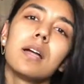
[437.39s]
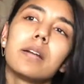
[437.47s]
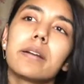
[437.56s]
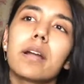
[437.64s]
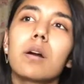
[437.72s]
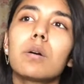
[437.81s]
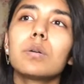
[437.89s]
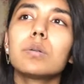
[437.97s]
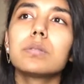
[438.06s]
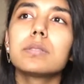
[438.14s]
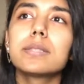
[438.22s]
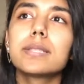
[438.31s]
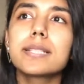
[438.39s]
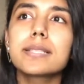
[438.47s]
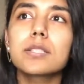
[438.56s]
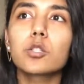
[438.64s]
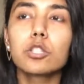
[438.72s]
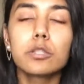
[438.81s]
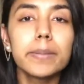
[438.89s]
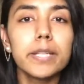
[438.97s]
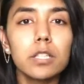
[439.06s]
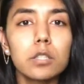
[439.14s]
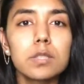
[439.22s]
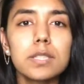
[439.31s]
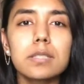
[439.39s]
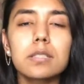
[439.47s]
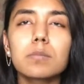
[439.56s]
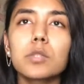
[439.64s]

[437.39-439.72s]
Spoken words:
Now, this could be a good system.